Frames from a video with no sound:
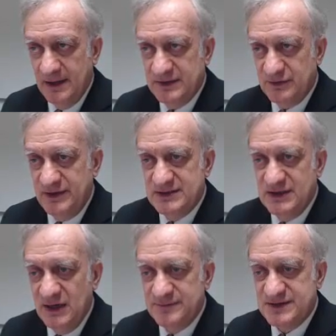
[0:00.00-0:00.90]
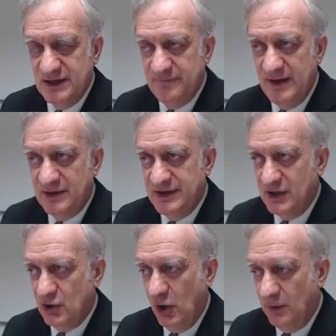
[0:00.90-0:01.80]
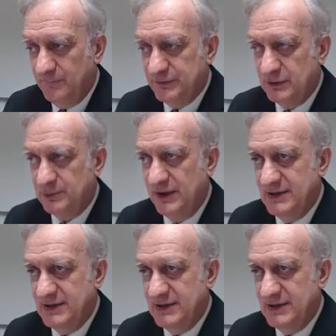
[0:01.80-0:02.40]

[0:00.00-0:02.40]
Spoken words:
so it gives a very comfortable